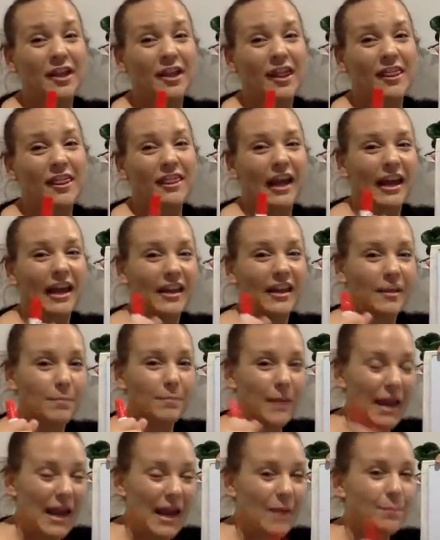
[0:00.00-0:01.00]
that
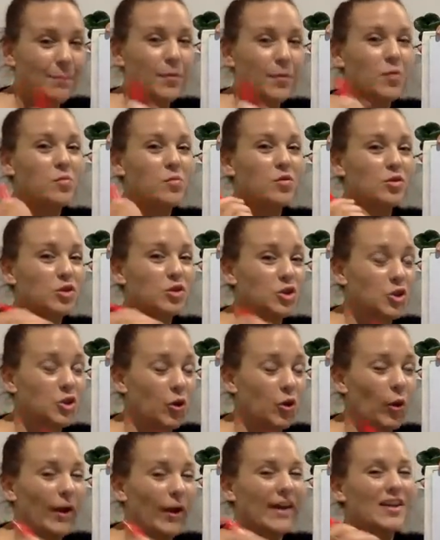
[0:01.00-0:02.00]
people will
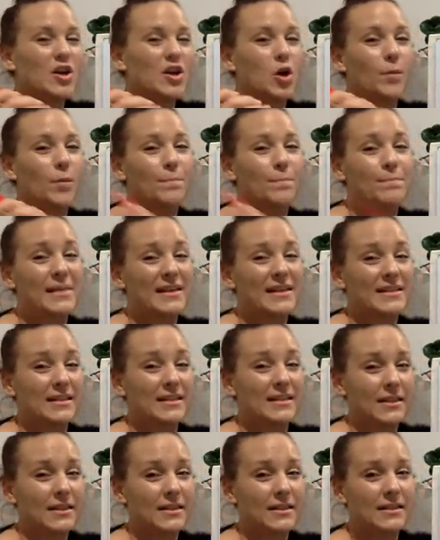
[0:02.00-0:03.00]
join your
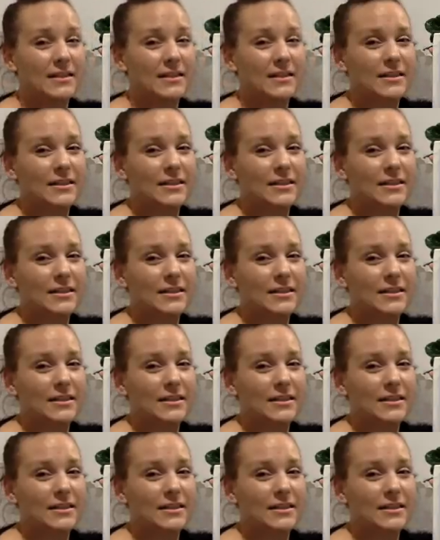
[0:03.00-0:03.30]
business